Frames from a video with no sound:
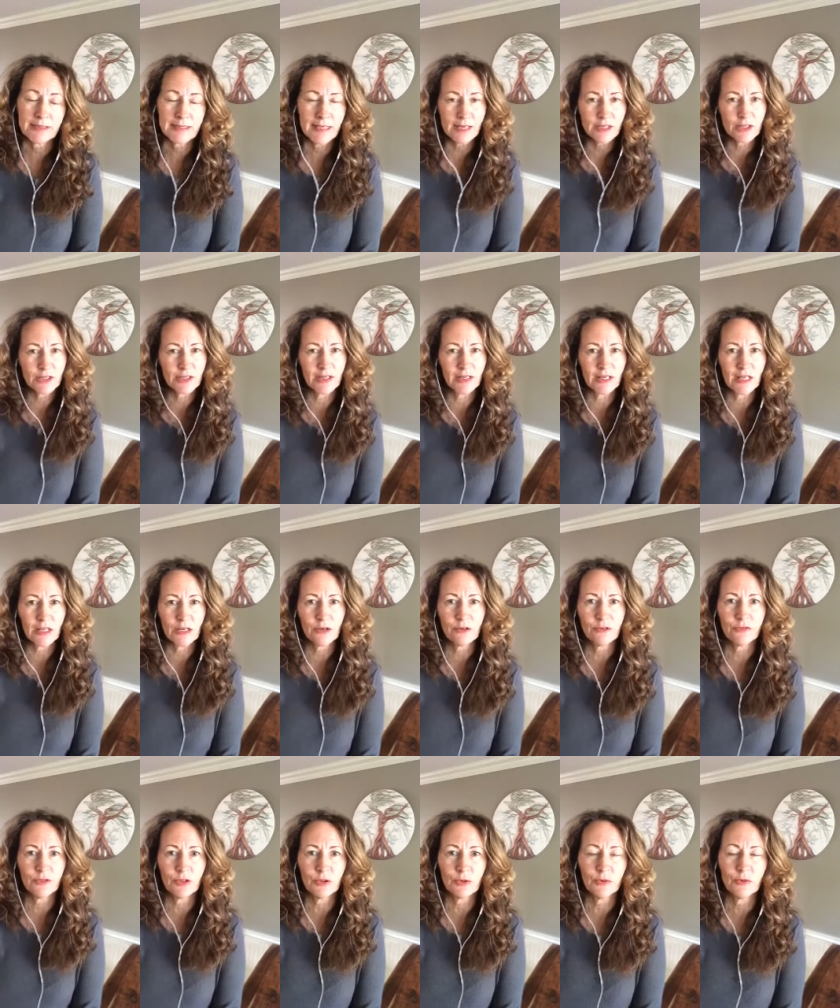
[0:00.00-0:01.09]
It's actually an
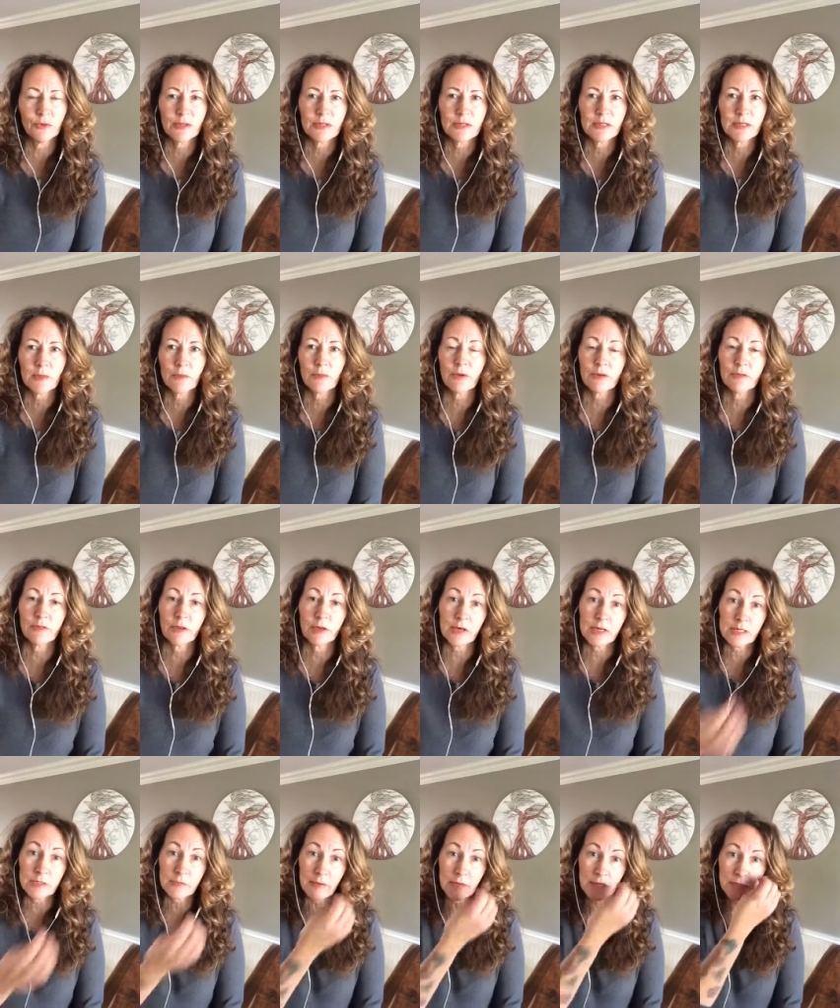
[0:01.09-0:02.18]
interview with someone
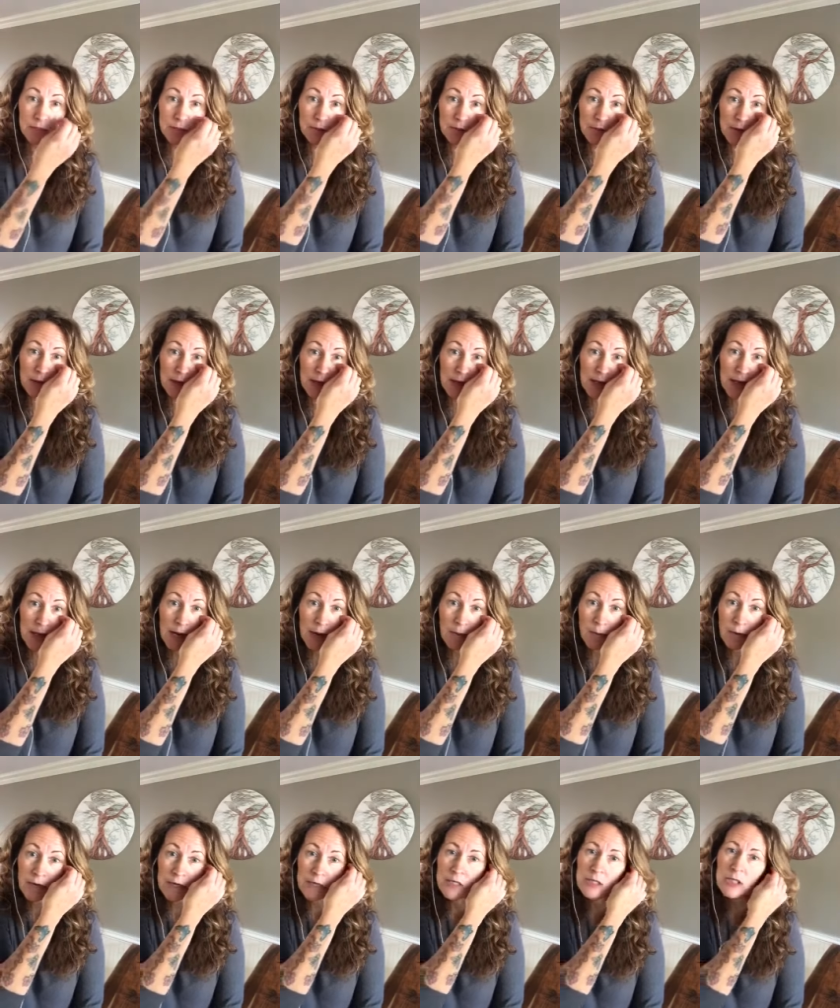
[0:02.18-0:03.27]
very special, and
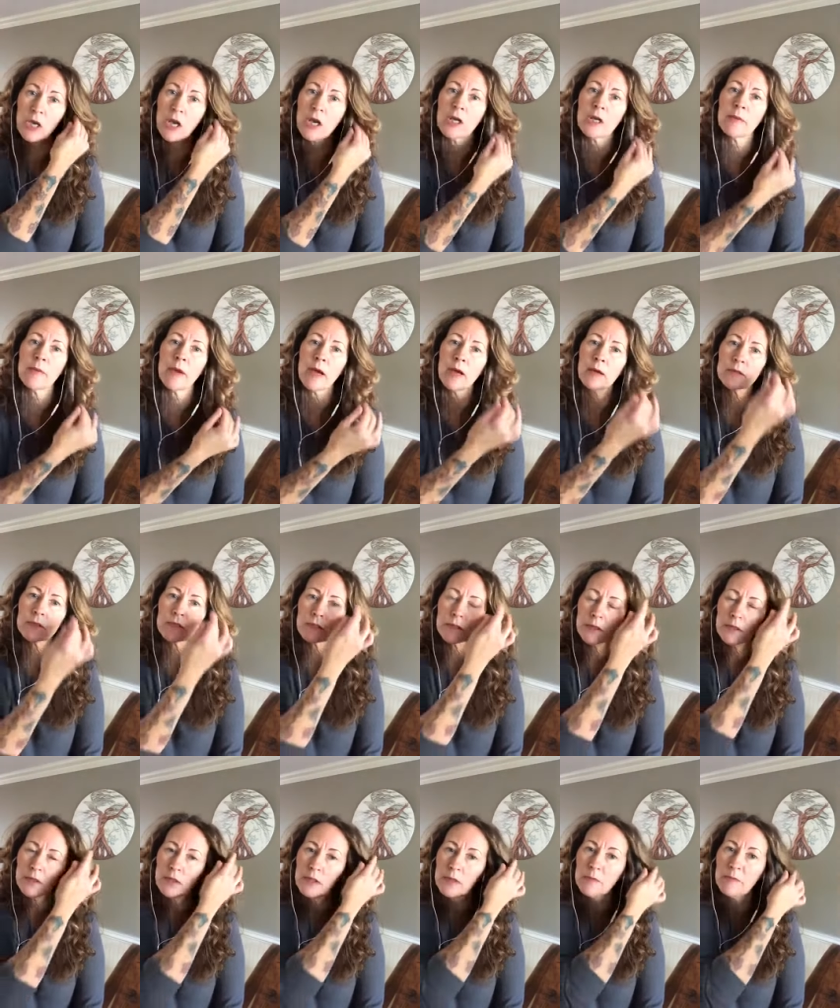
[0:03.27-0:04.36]
we're going to talk about
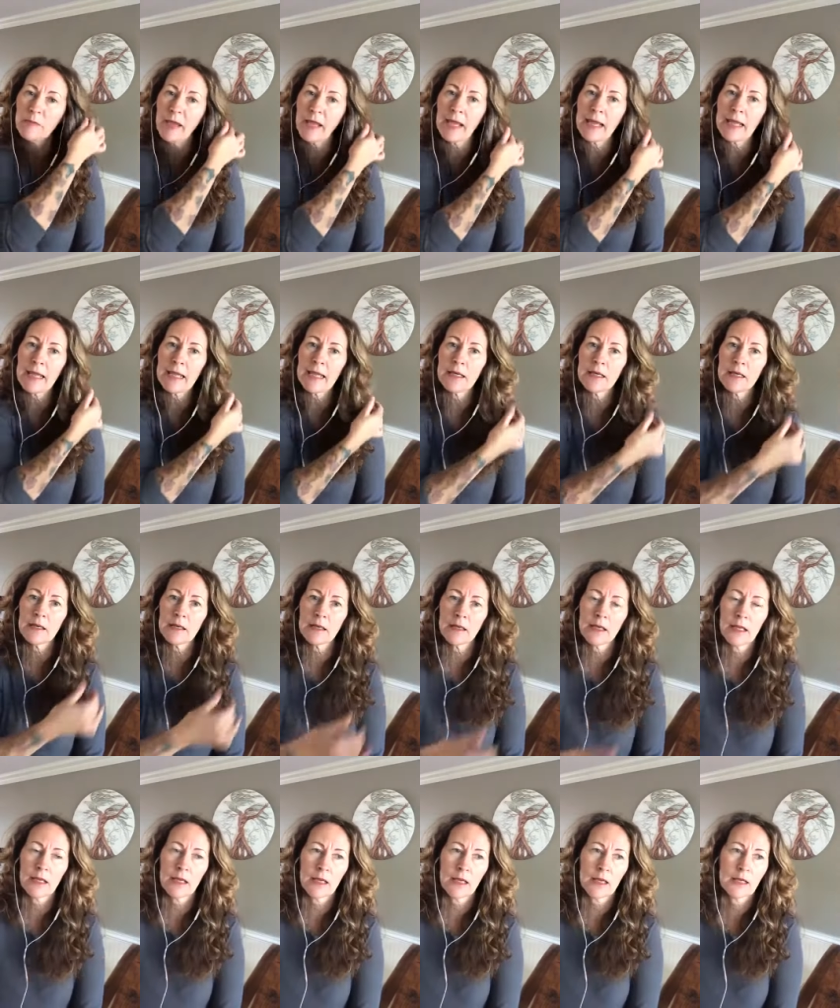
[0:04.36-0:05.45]
pain
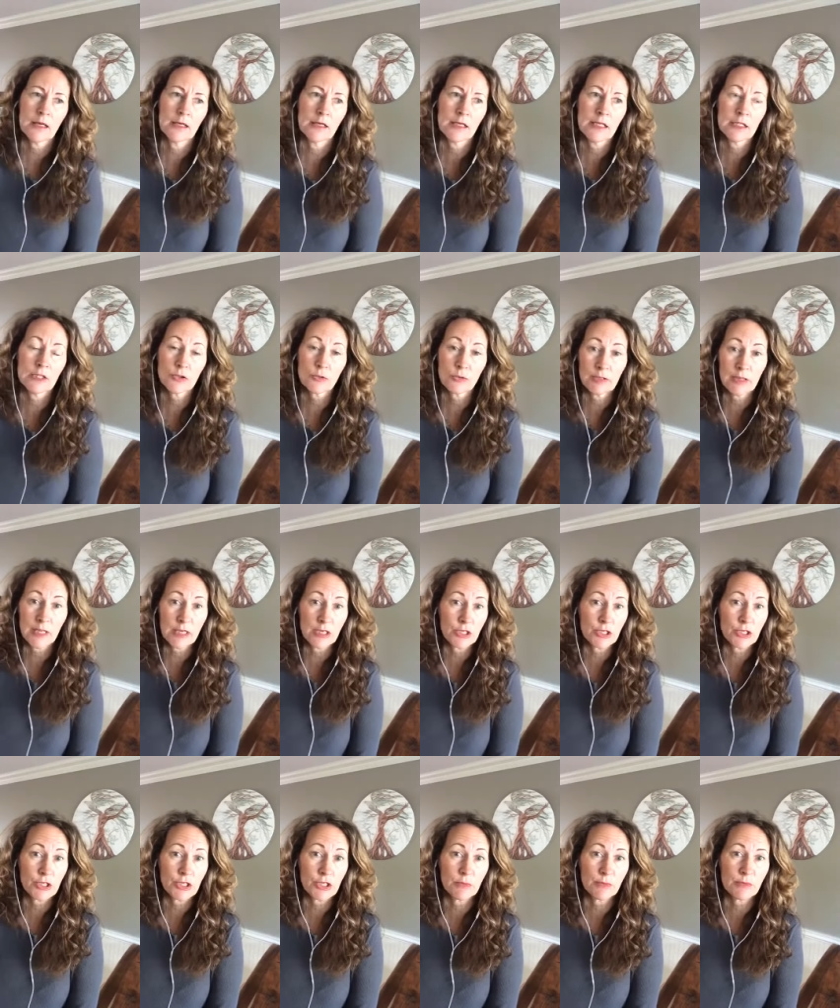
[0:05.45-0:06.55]
and its
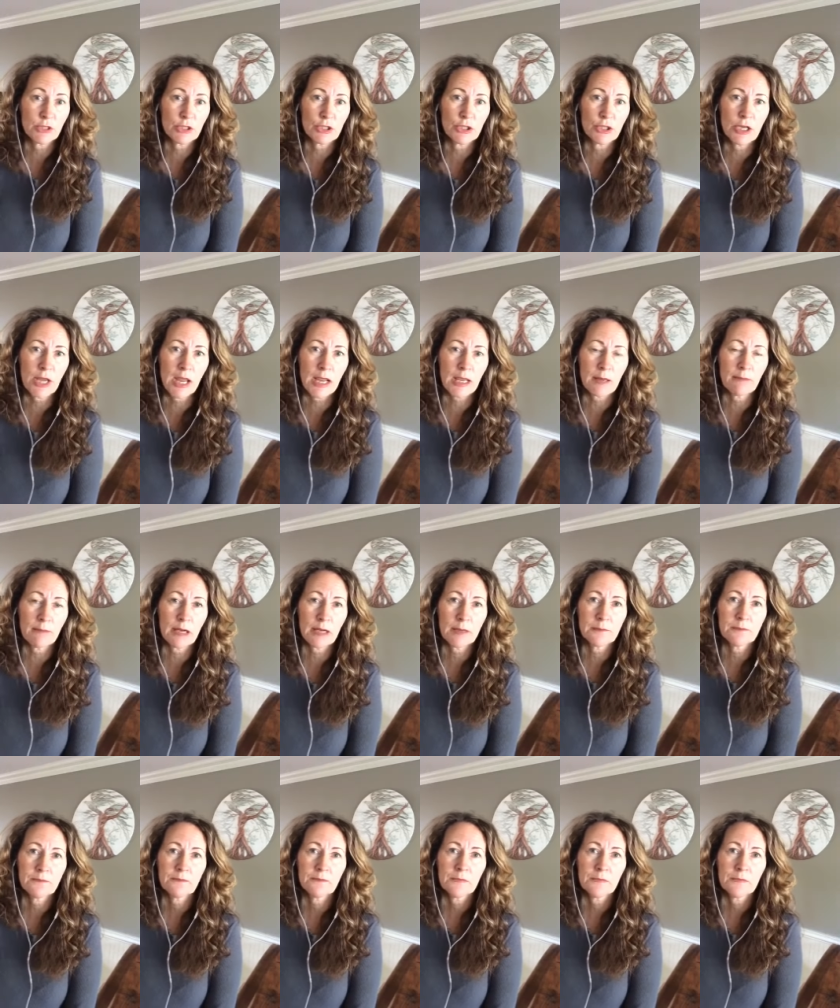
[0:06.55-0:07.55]
relationship to shame.